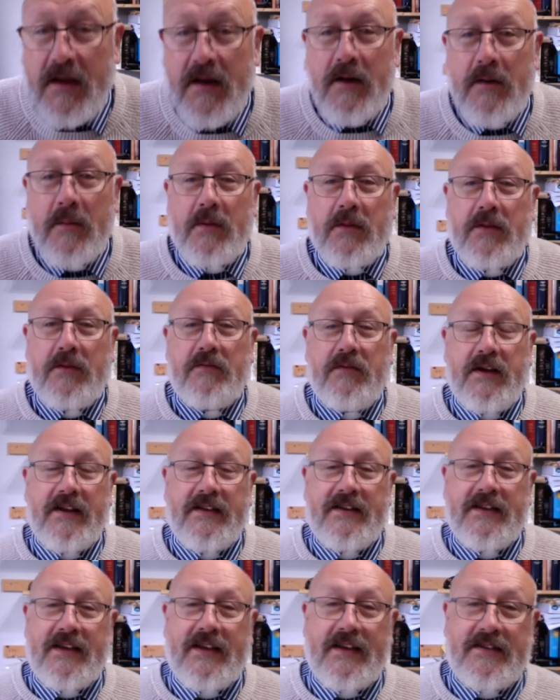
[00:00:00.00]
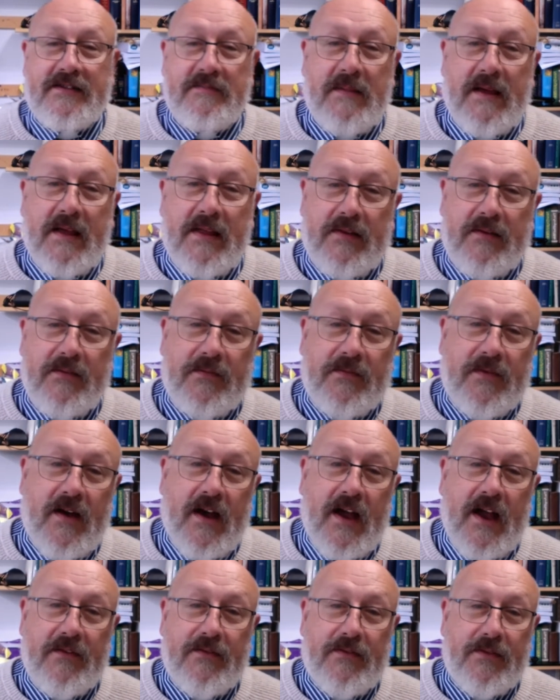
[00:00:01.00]
Well, the reading is Matthew
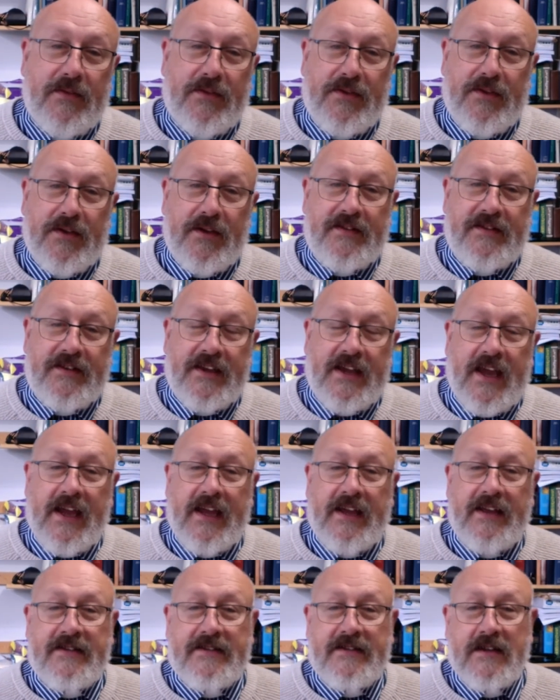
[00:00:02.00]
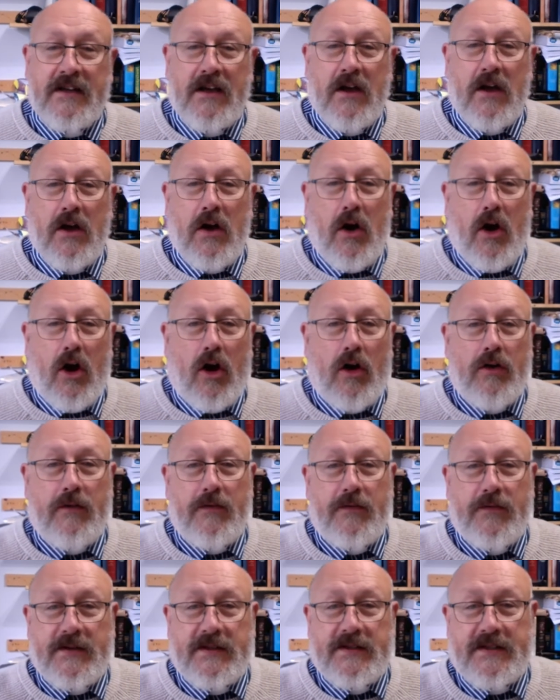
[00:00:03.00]
5 and 38 on
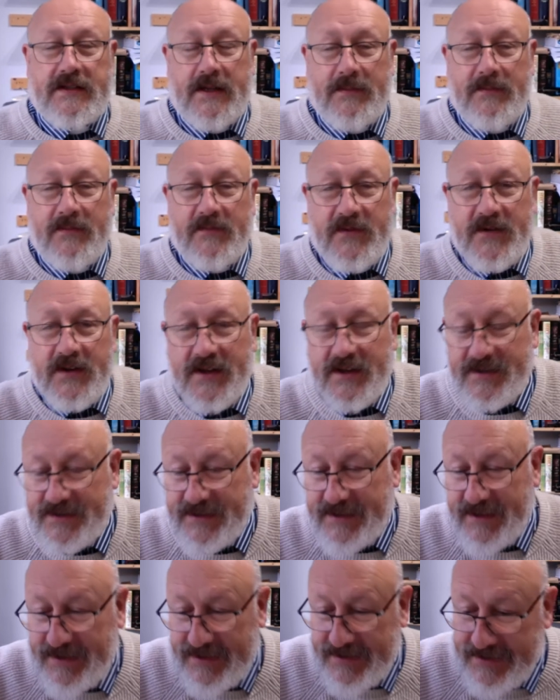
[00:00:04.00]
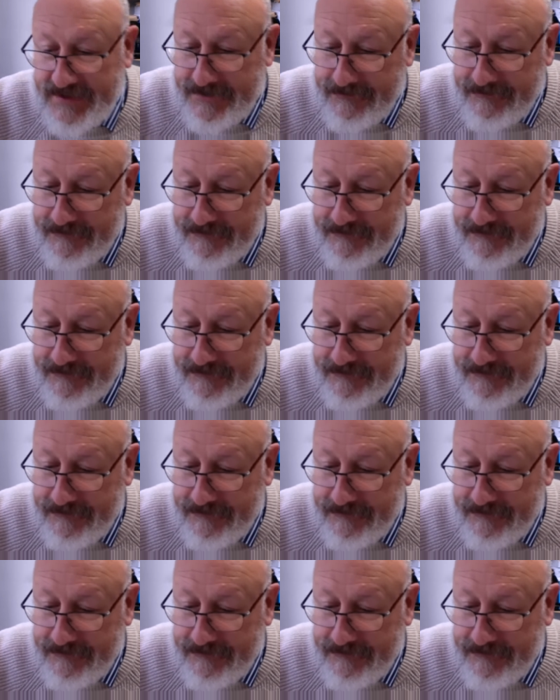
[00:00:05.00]
for some verses.